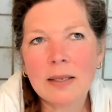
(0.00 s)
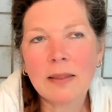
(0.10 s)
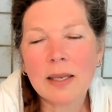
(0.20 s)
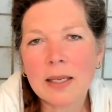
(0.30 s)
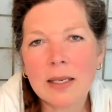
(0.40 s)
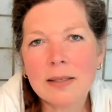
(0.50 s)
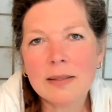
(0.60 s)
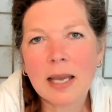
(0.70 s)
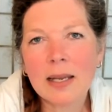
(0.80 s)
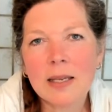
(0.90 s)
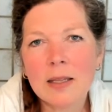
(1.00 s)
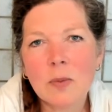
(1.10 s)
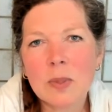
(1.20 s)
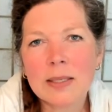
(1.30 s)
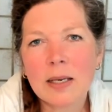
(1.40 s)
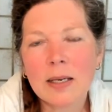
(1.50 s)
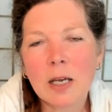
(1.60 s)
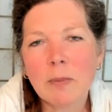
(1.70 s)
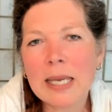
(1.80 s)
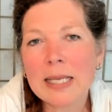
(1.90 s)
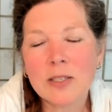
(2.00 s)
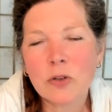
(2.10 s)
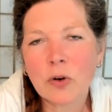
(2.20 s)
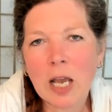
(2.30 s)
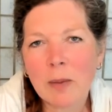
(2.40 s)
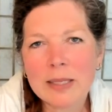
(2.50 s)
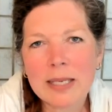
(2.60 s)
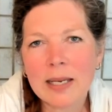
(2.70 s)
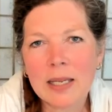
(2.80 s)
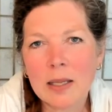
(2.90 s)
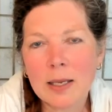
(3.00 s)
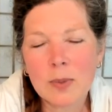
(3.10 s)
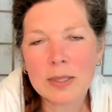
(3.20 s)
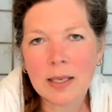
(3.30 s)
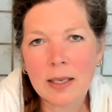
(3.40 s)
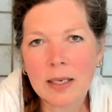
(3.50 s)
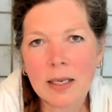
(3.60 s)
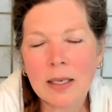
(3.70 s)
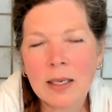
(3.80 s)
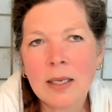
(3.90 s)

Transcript: I think it is at Healing with Sadhana. My Instagram is at Healing with Sadhana.